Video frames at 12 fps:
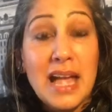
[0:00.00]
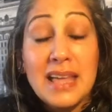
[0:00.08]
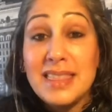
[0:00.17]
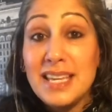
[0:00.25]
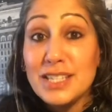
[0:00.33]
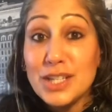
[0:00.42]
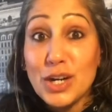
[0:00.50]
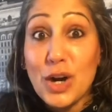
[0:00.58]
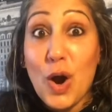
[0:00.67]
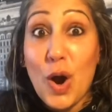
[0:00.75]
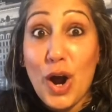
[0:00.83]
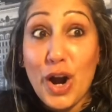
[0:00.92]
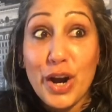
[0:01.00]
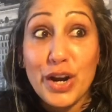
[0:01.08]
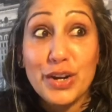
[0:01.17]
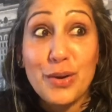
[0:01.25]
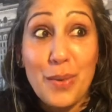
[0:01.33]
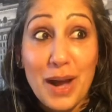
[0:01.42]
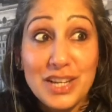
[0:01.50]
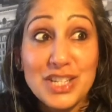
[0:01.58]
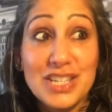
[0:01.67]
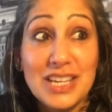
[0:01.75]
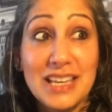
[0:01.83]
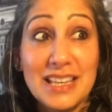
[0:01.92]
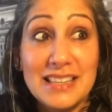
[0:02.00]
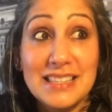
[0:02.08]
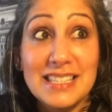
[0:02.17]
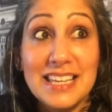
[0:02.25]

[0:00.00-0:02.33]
these are hard questions,